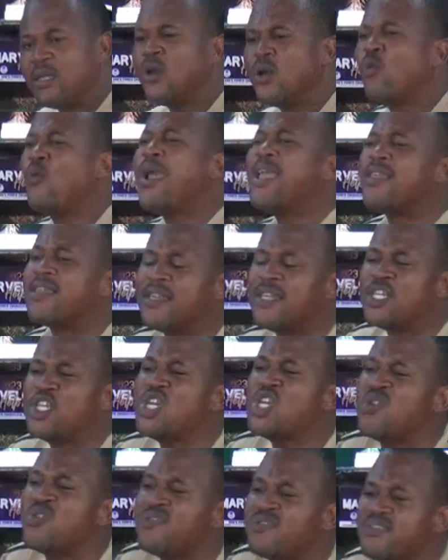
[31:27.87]
Wait, do
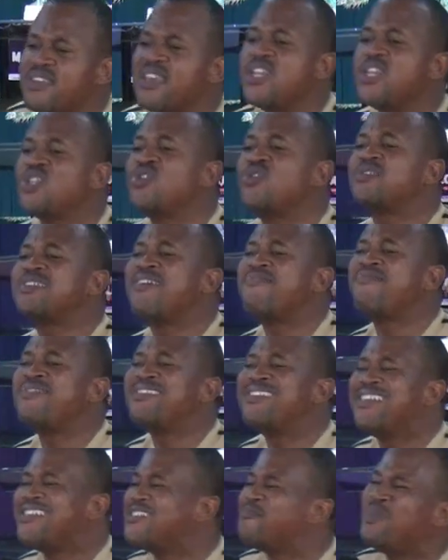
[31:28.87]
you think Joseph is
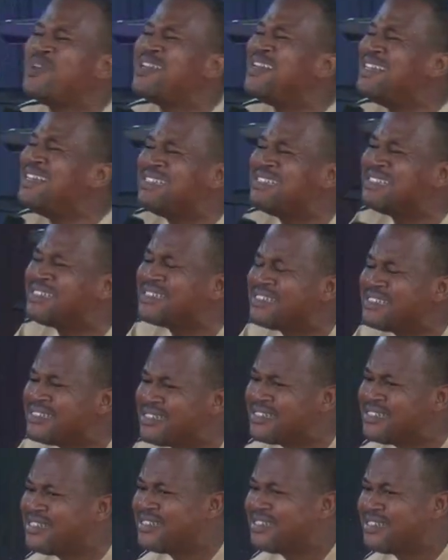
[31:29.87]
a spirit?
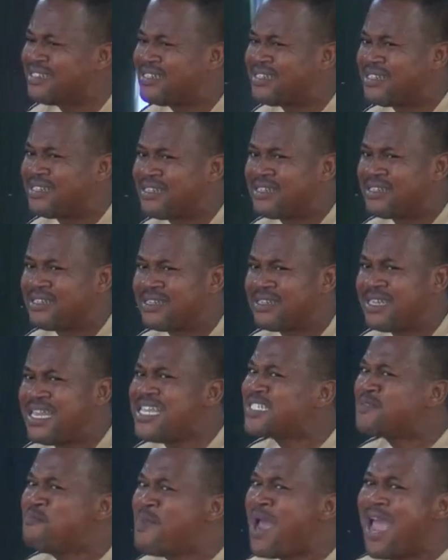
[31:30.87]

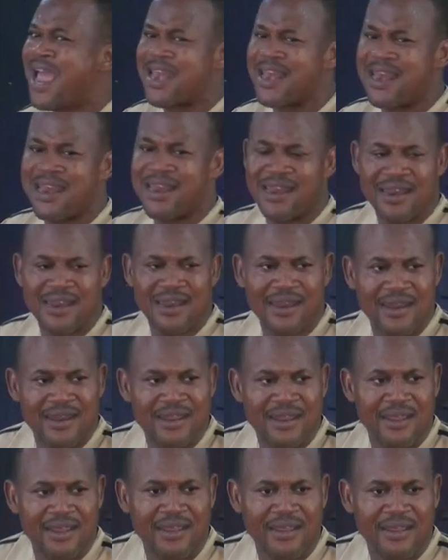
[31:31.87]
He's man.
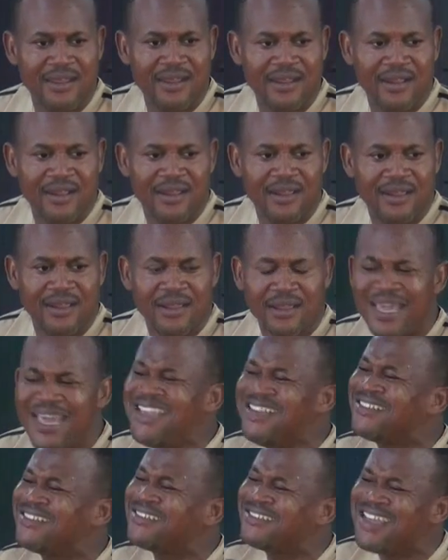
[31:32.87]

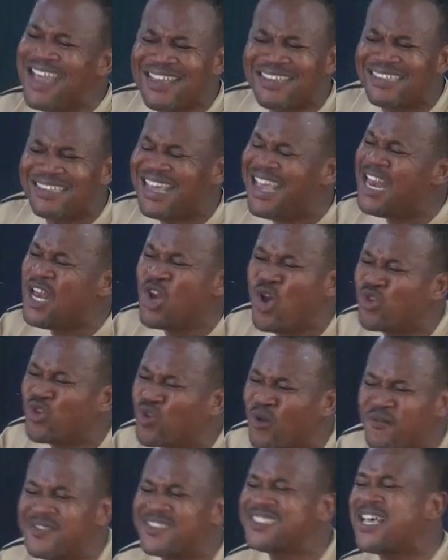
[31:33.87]
It takes a lot
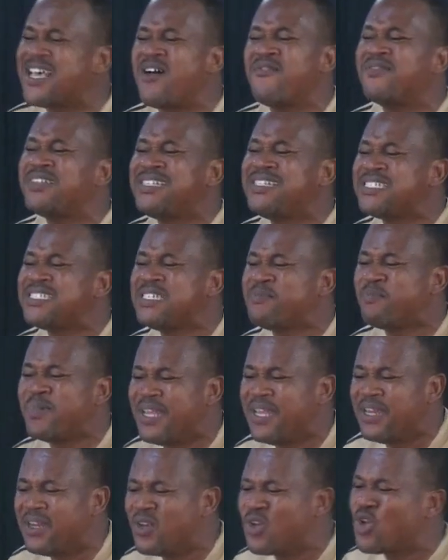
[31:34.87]
of self
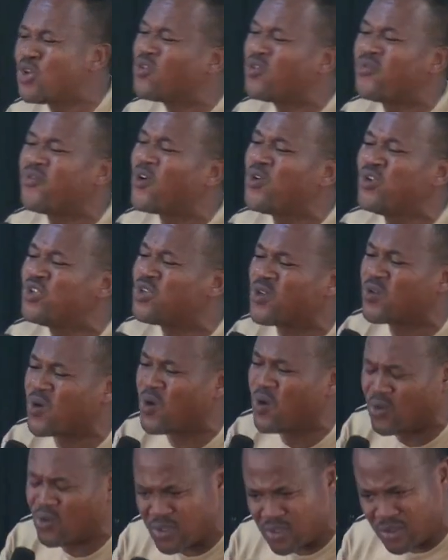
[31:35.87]
discipline not to follow
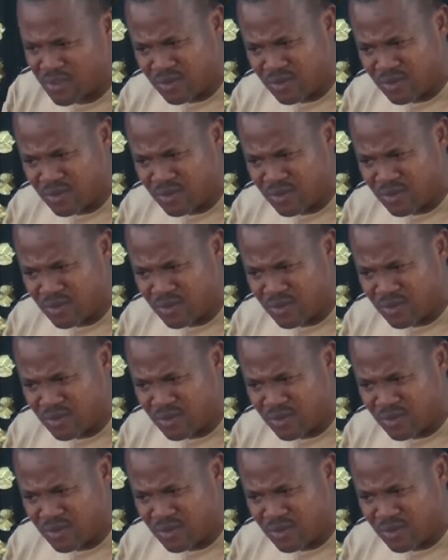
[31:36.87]
shortcut.